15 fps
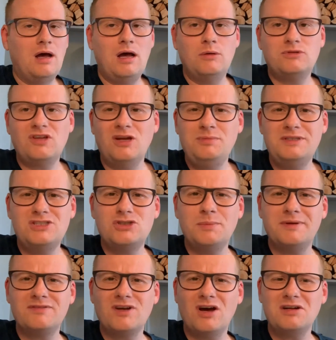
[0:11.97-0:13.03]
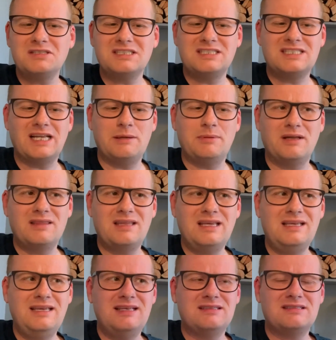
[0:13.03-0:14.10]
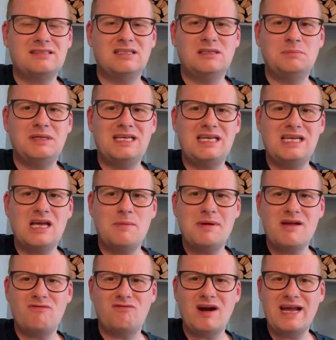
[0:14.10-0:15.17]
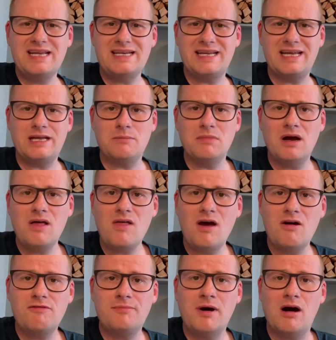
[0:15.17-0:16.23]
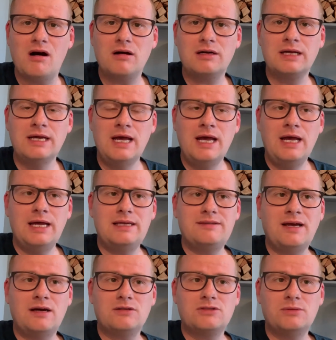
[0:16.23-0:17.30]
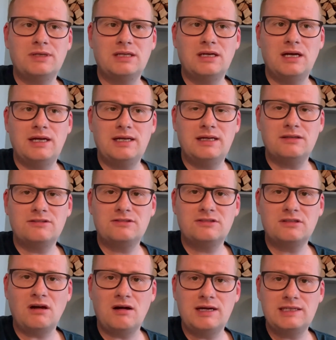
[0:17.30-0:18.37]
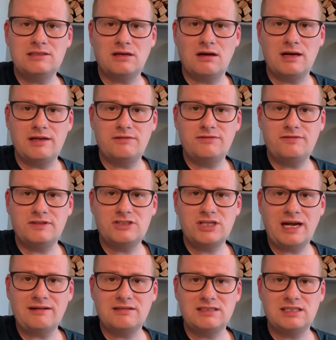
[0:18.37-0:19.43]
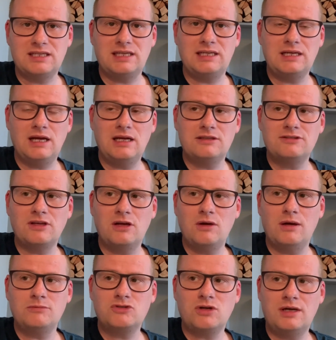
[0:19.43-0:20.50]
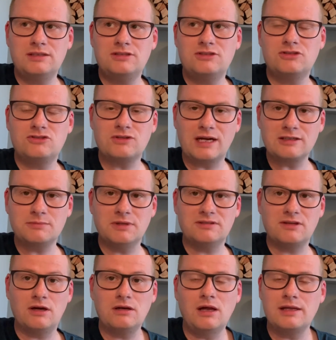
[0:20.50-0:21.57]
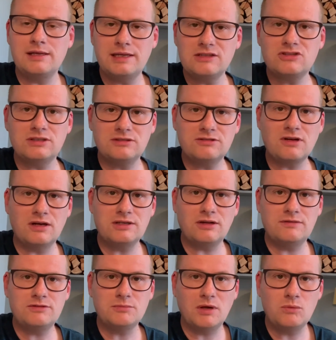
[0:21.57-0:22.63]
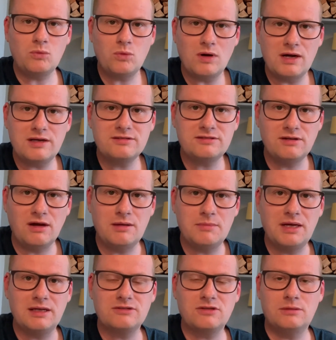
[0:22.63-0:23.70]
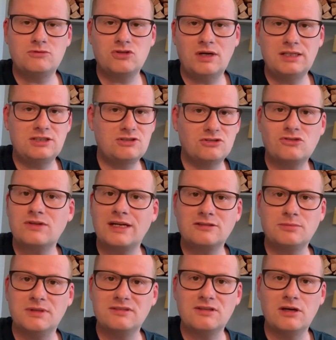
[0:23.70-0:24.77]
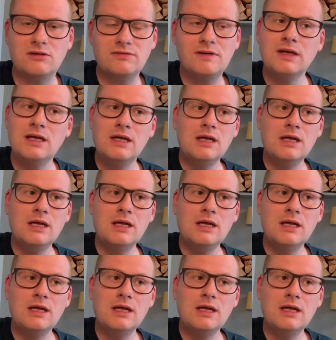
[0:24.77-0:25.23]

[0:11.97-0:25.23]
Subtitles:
was hoping to do a bit of gardening today, but I think it's going to be a bit rainy. My other half, Mark, is out doing a skydive for charity, so I'm trying to distract myself. Like, literally, a skydive is my worst nightmare, so I'm trying to distract myself